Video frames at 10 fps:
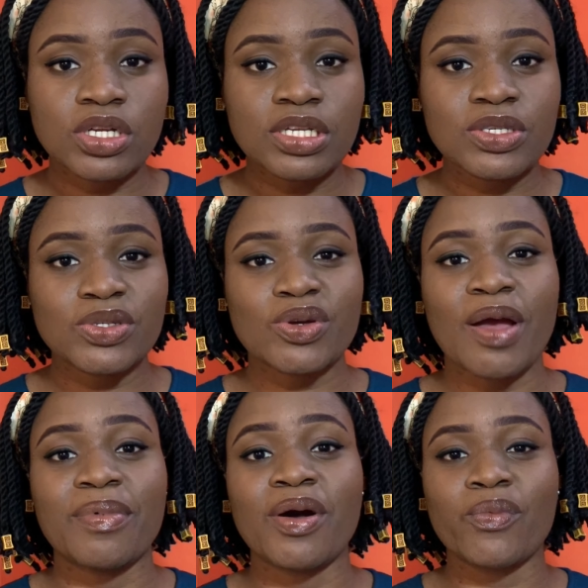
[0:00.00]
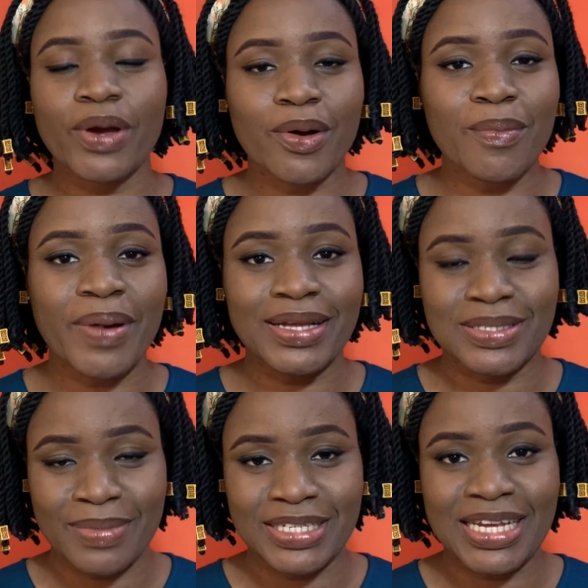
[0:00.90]
subscriber, welcome back to
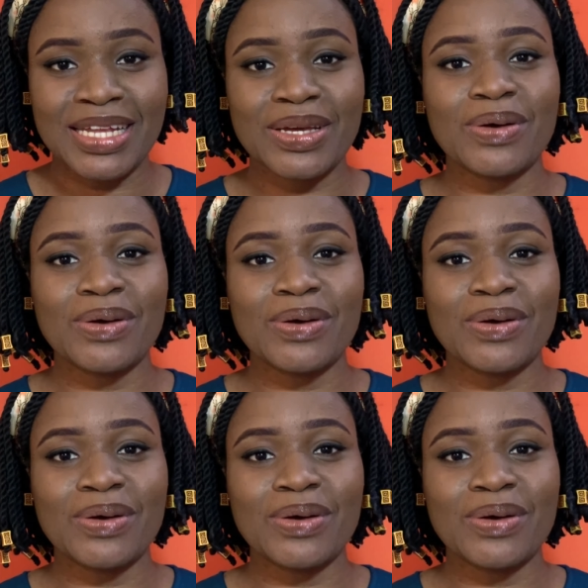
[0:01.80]
my channel.